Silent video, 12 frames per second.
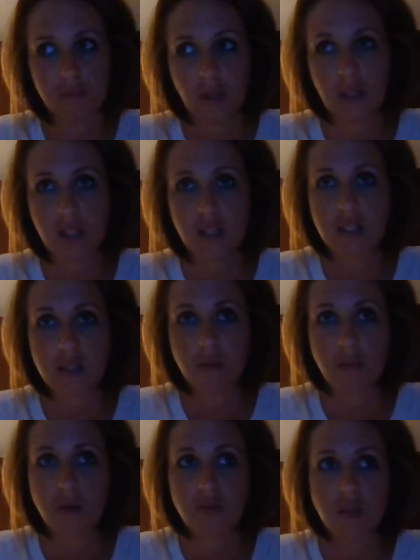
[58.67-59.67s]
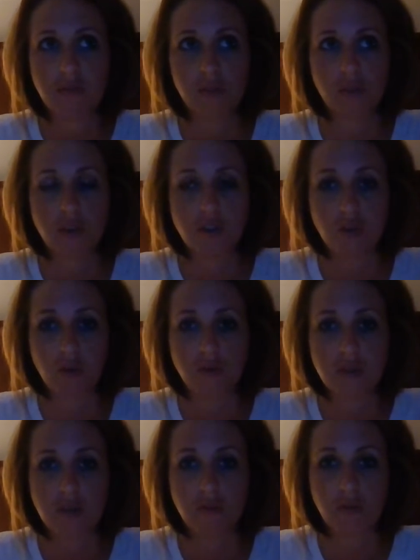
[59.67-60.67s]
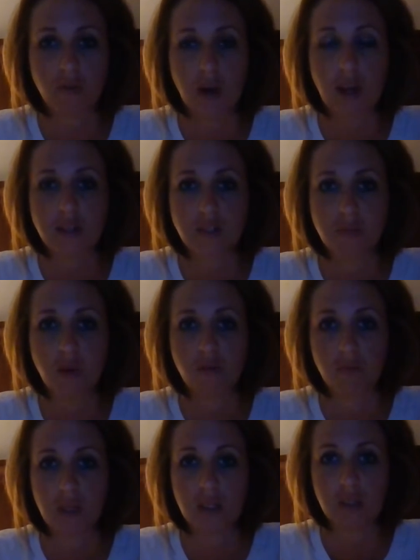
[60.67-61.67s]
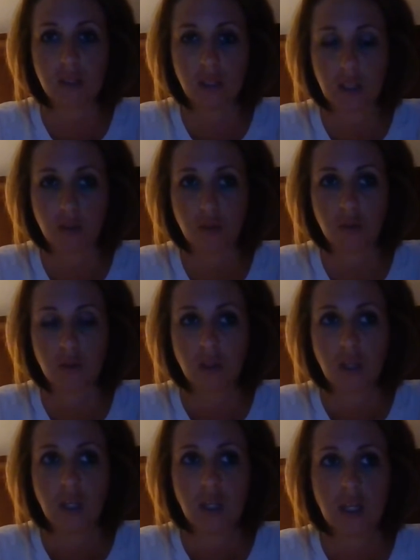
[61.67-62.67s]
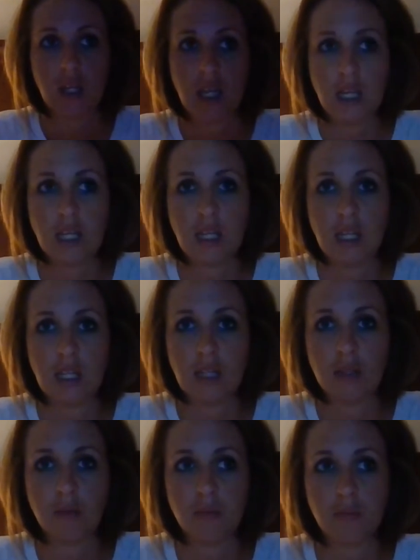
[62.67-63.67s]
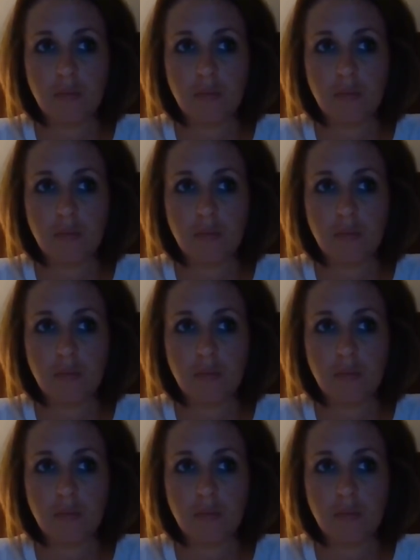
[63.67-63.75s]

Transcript: I guess, the most influential civil rights movement leader. He